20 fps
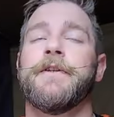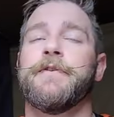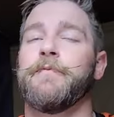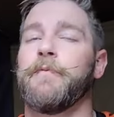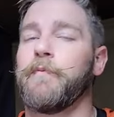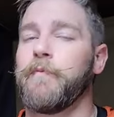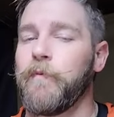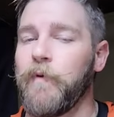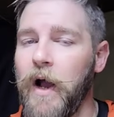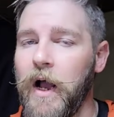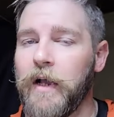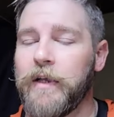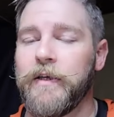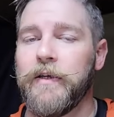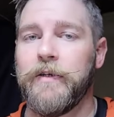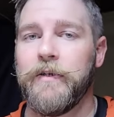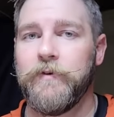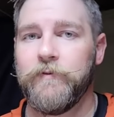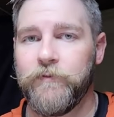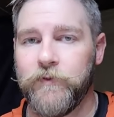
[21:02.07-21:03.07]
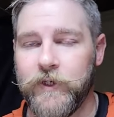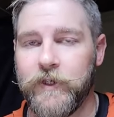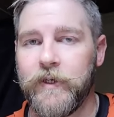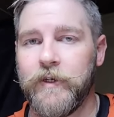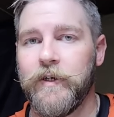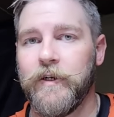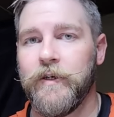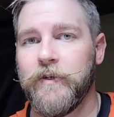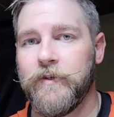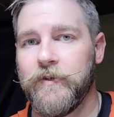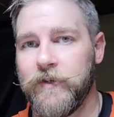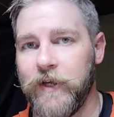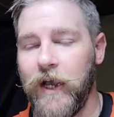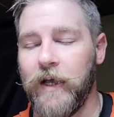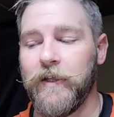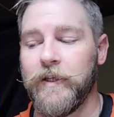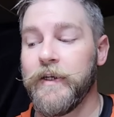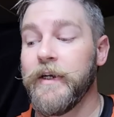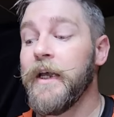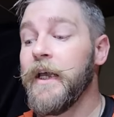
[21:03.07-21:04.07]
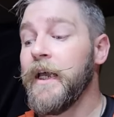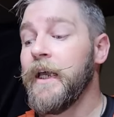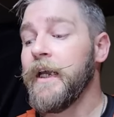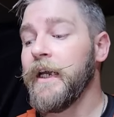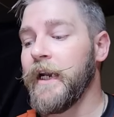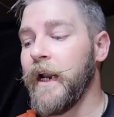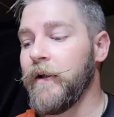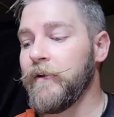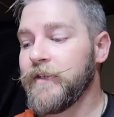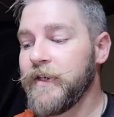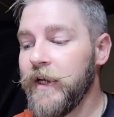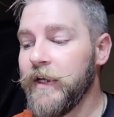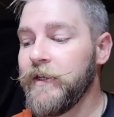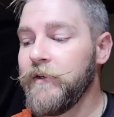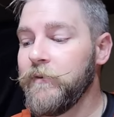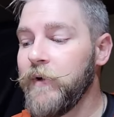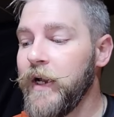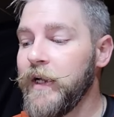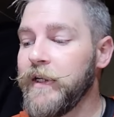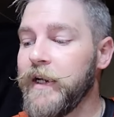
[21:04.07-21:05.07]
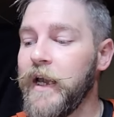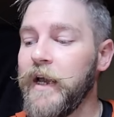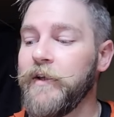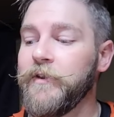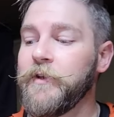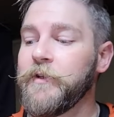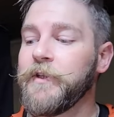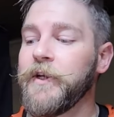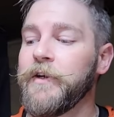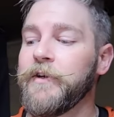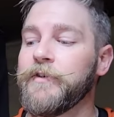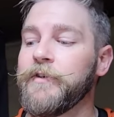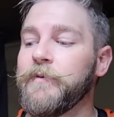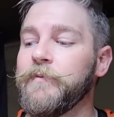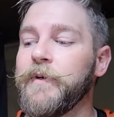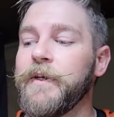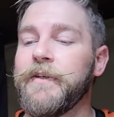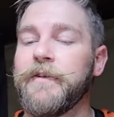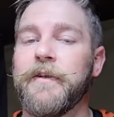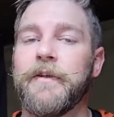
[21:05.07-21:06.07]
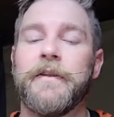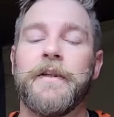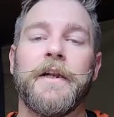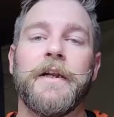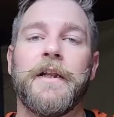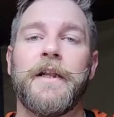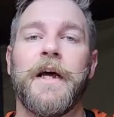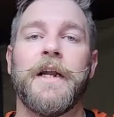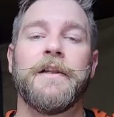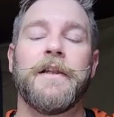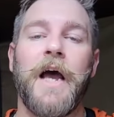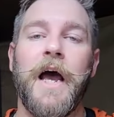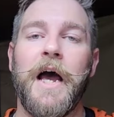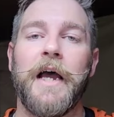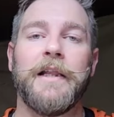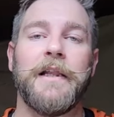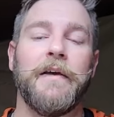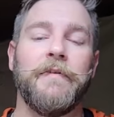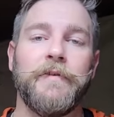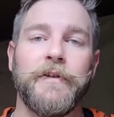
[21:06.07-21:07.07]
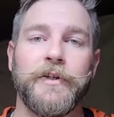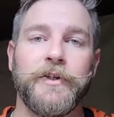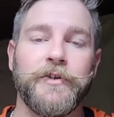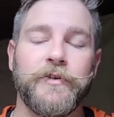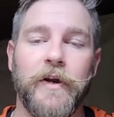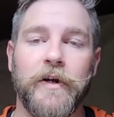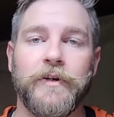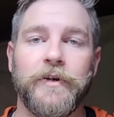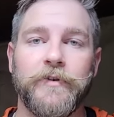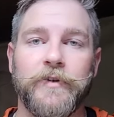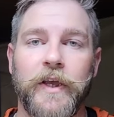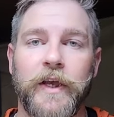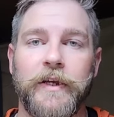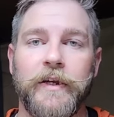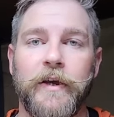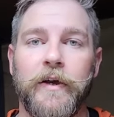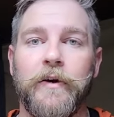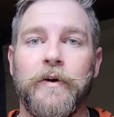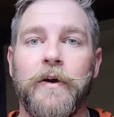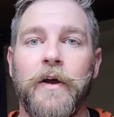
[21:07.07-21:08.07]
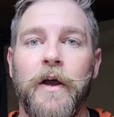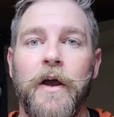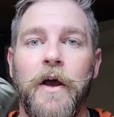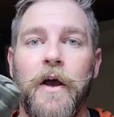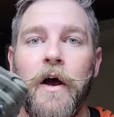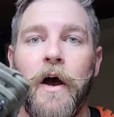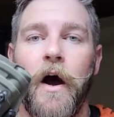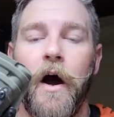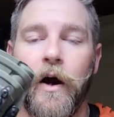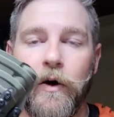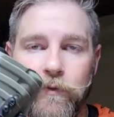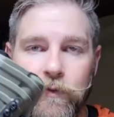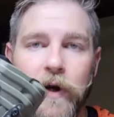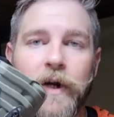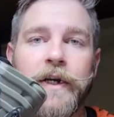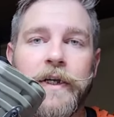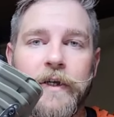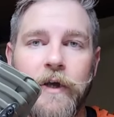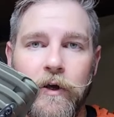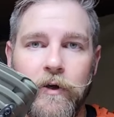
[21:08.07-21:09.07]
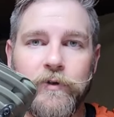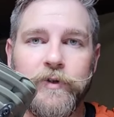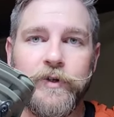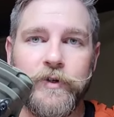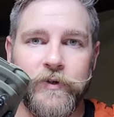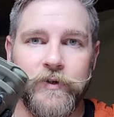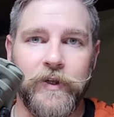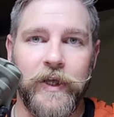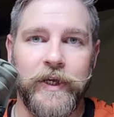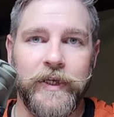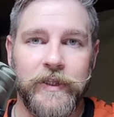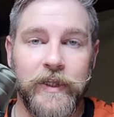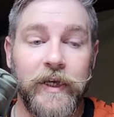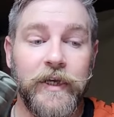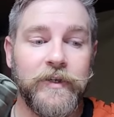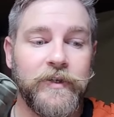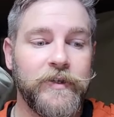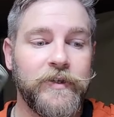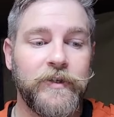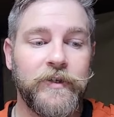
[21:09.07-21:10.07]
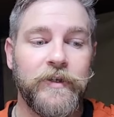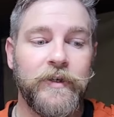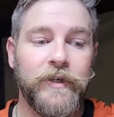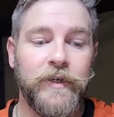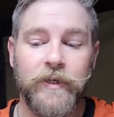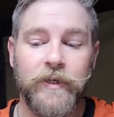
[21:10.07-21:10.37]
is rock freaking solid. And I'll tell you right now that there's a reason that a lot of the high level instructors I know are running holsters like this